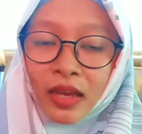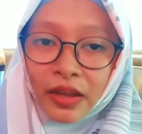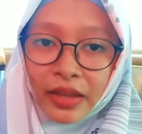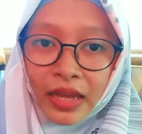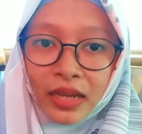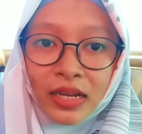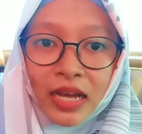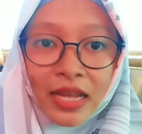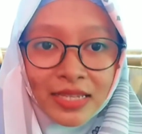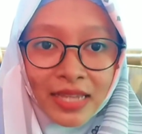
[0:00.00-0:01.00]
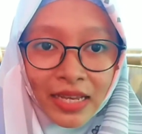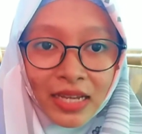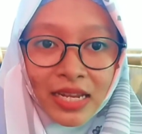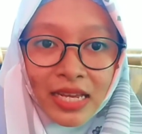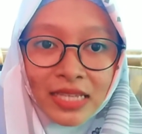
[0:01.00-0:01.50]
Okay, the
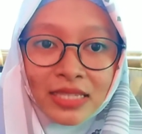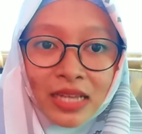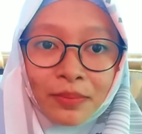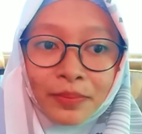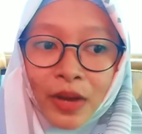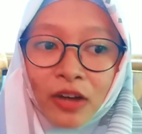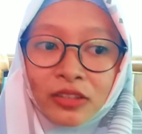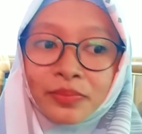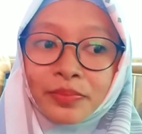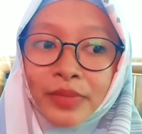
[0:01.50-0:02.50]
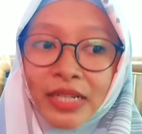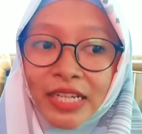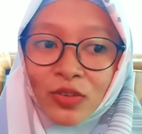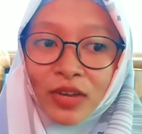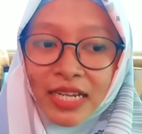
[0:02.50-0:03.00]
second is compound
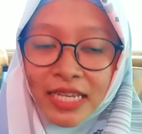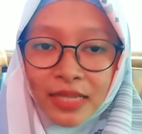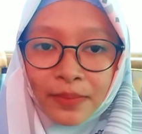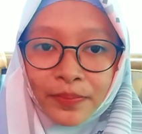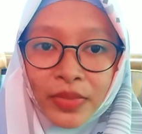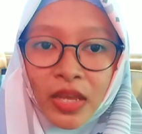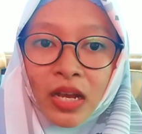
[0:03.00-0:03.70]
bilingualism.